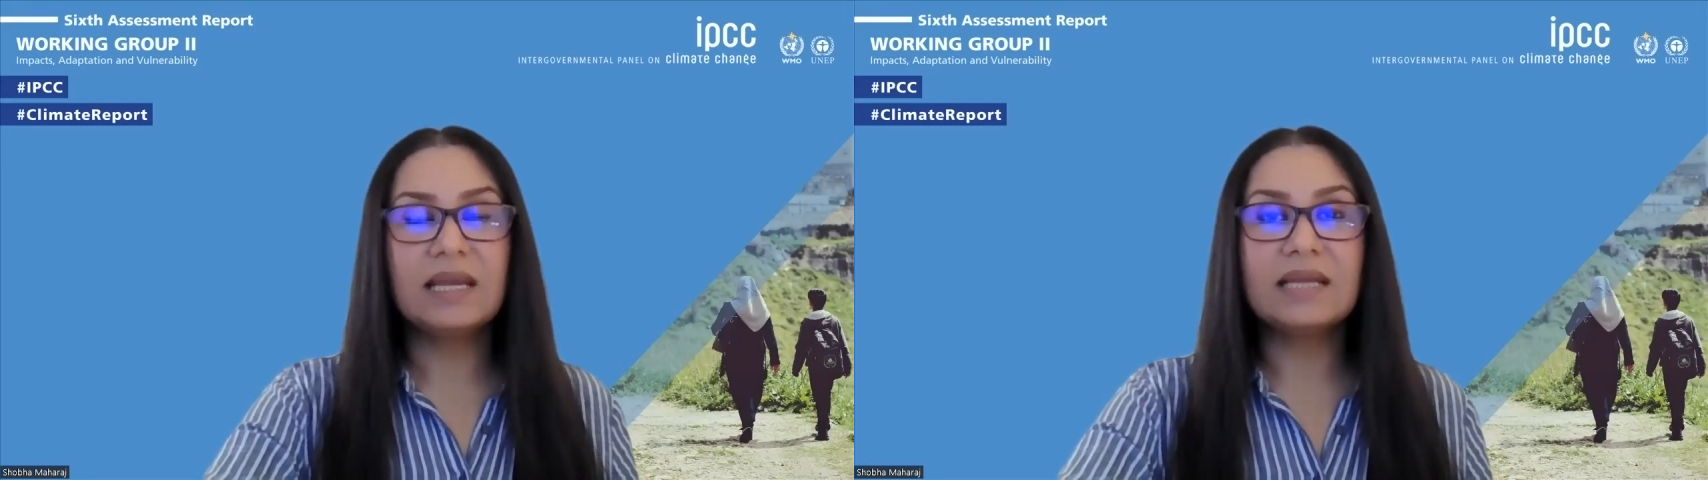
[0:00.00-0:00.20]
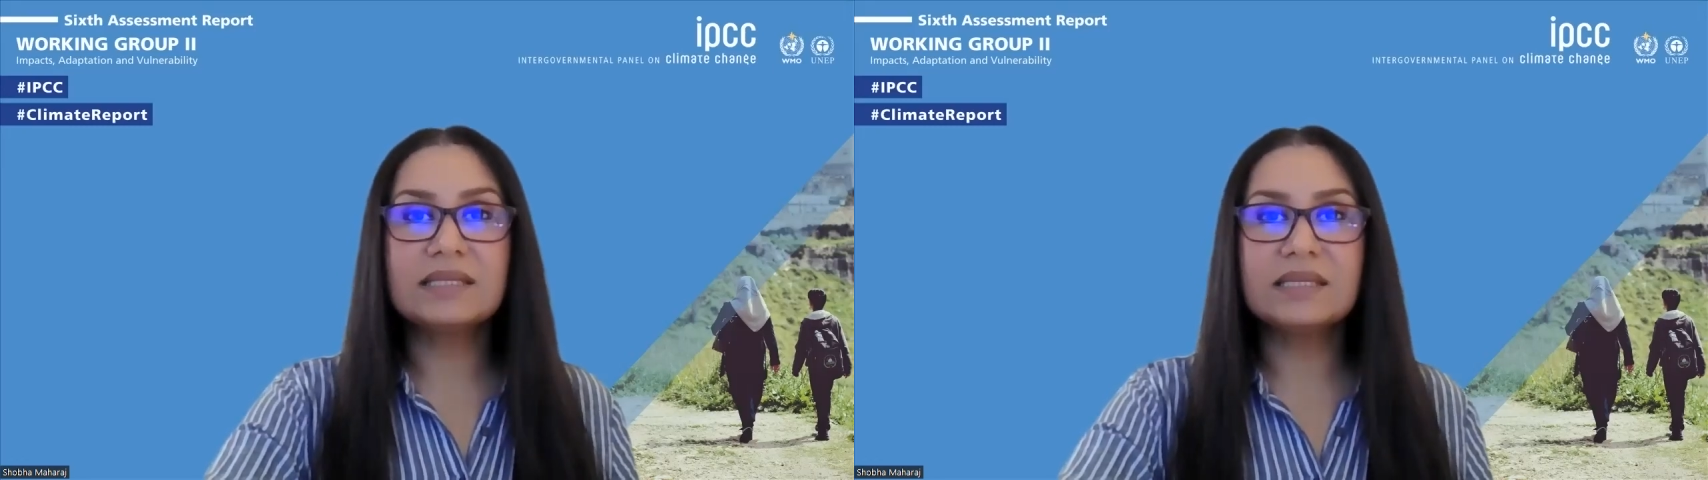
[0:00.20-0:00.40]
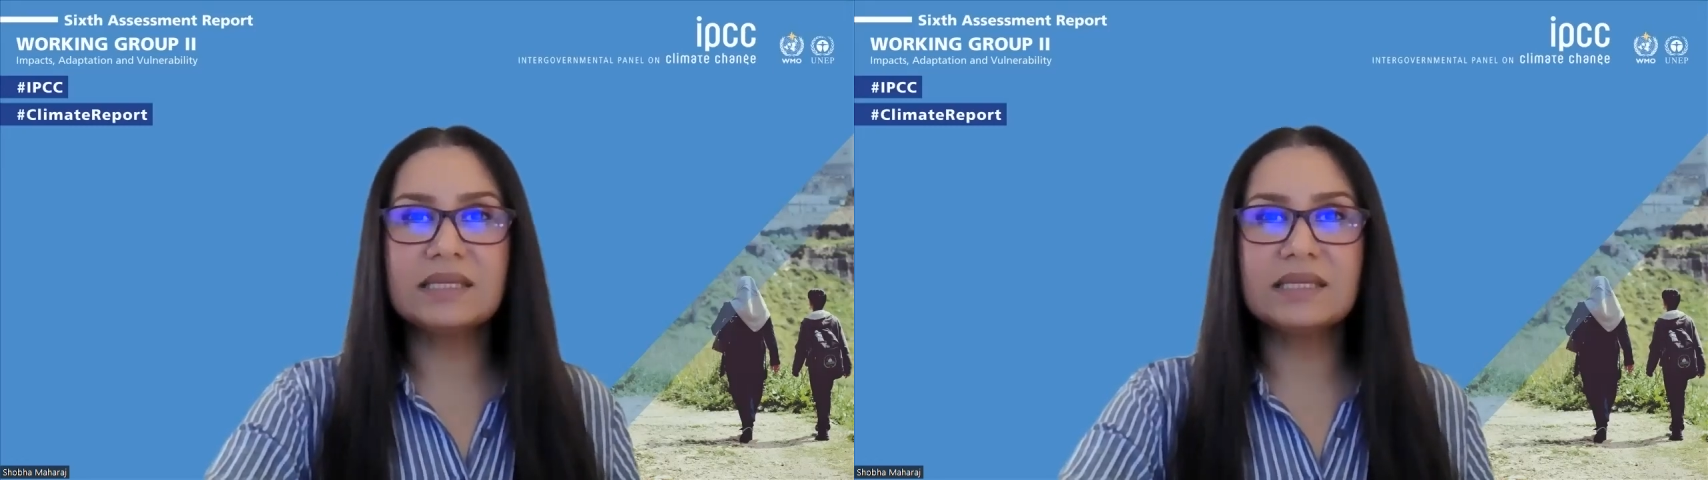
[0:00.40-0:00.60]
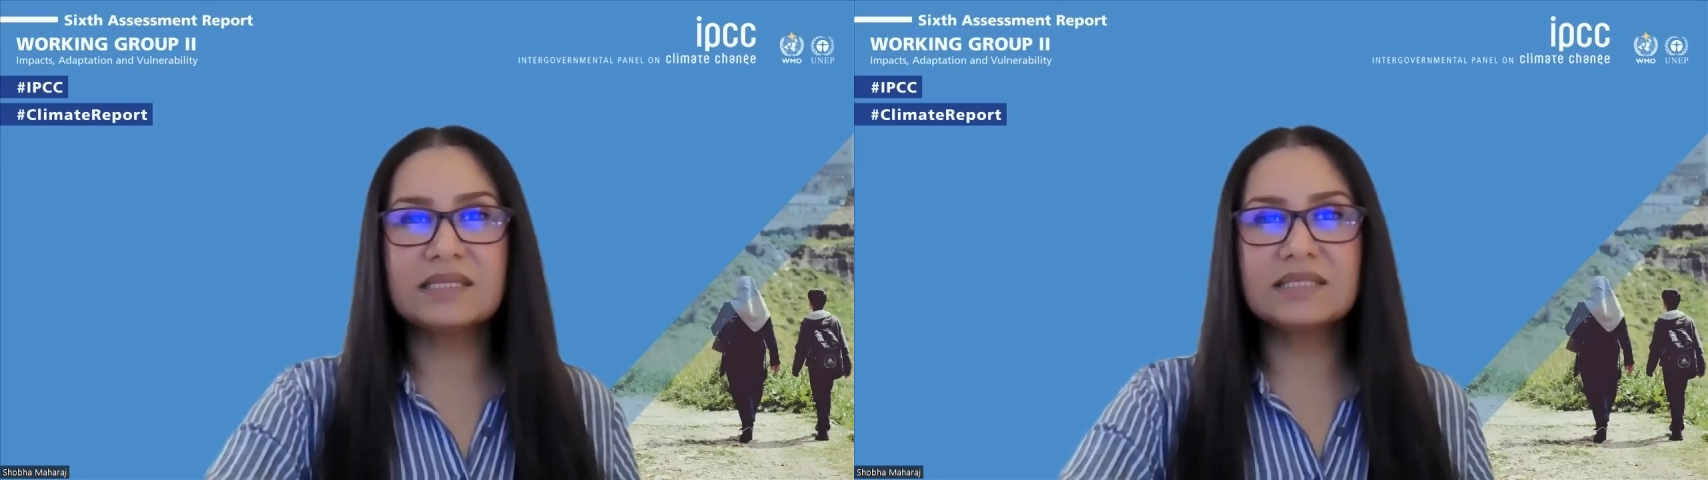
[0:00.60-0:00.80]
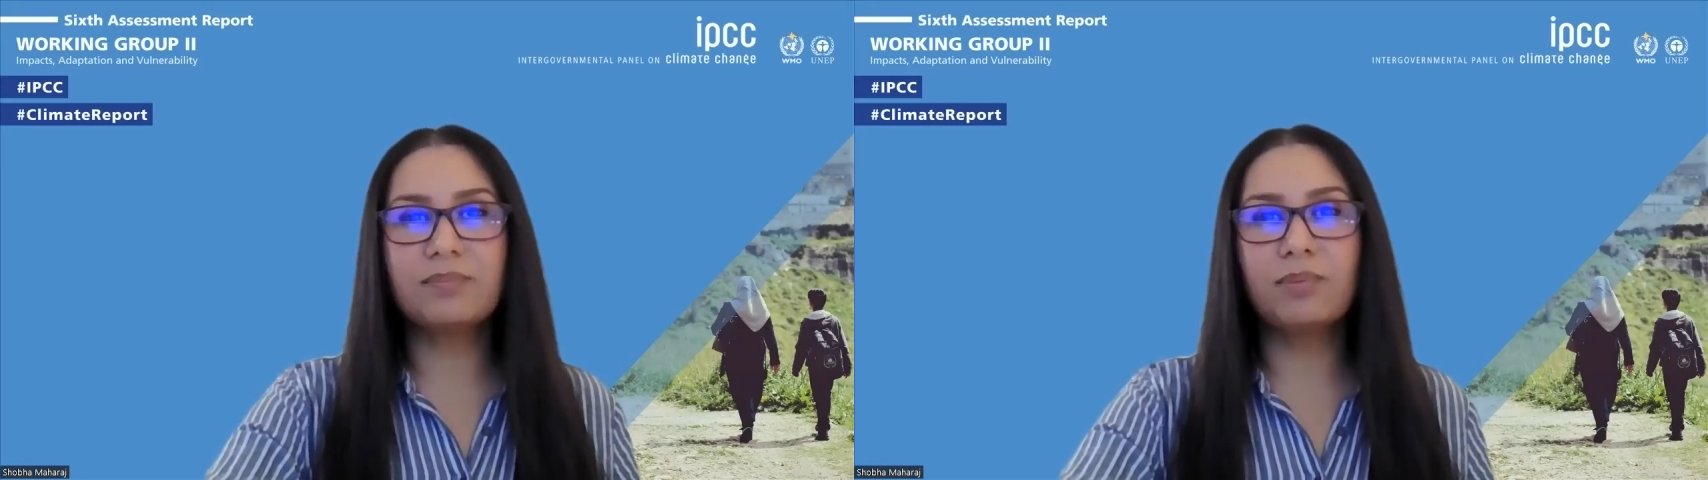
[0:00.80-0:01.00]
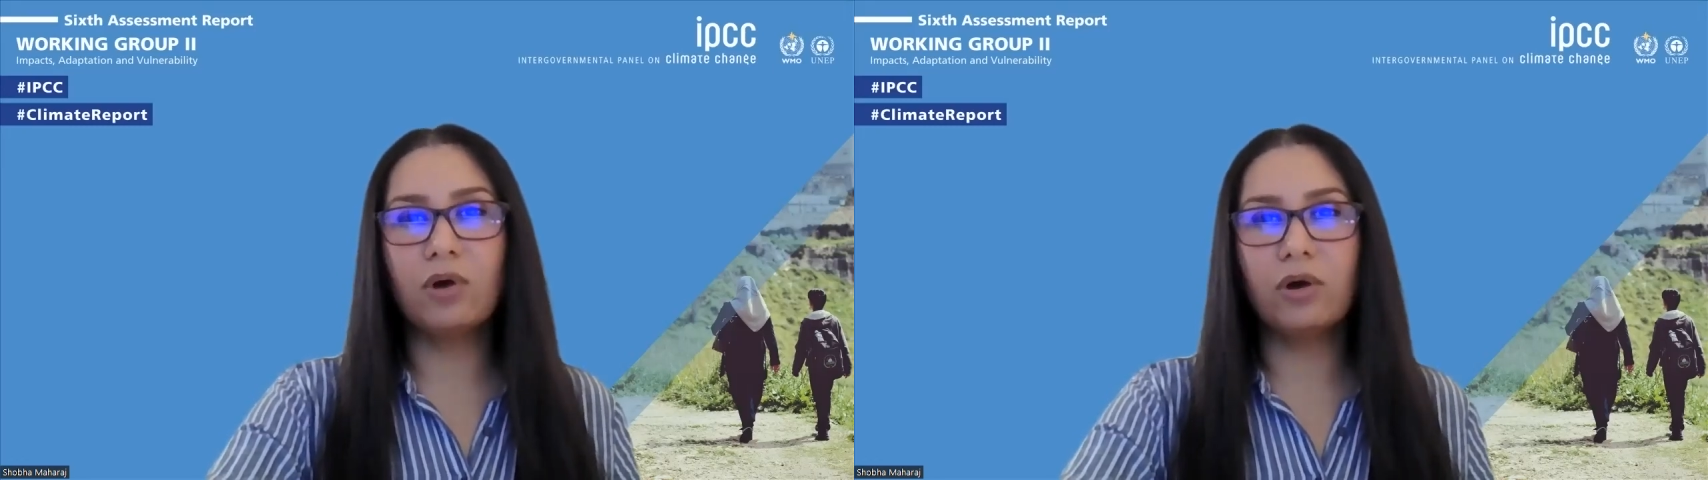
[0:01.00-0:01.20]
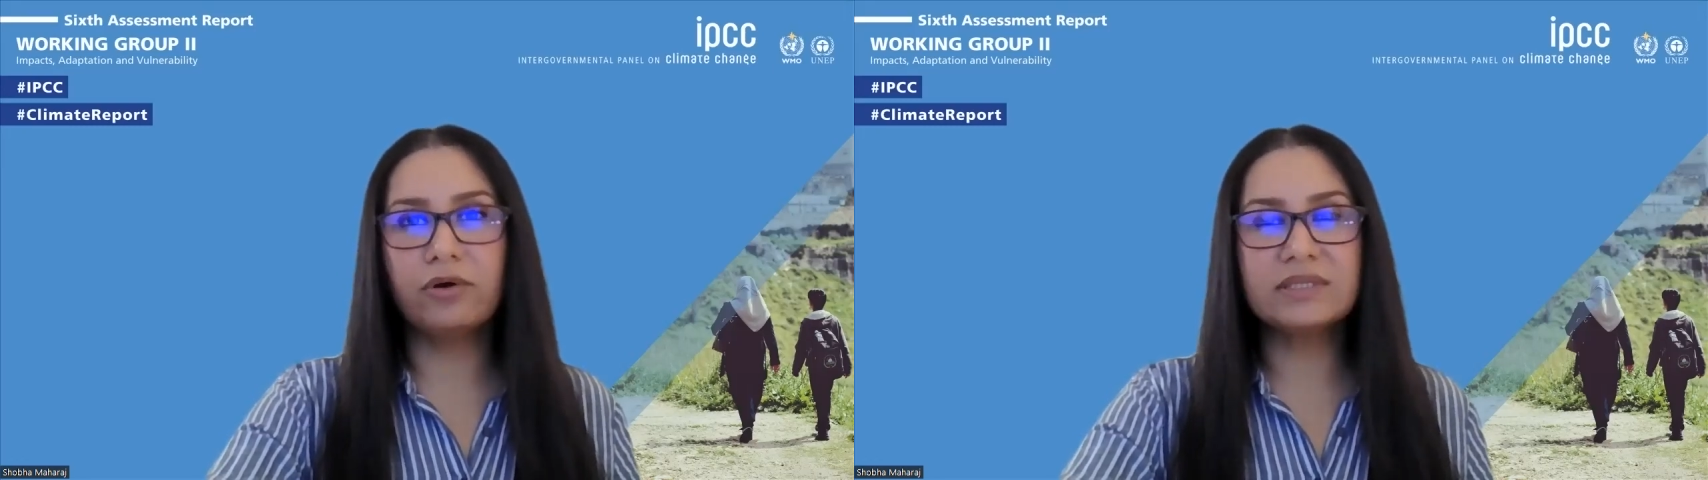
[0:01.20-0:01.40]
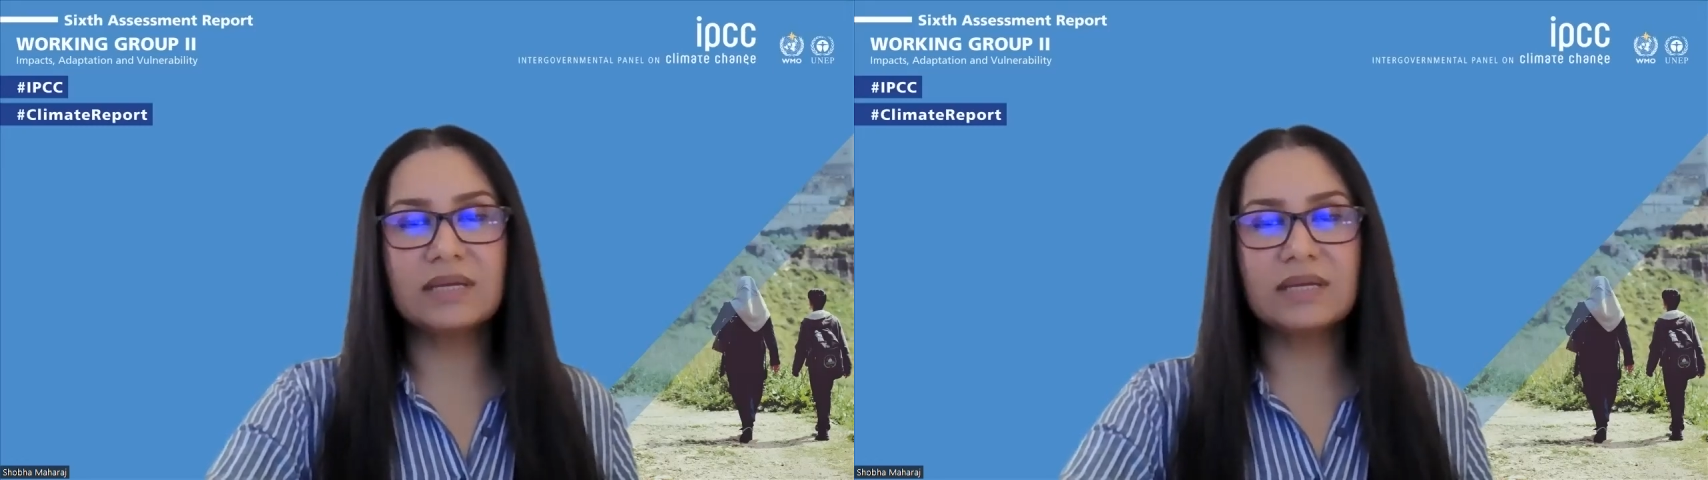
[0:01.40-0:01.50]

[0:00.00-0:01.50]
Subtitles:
Indeed, it is the poorest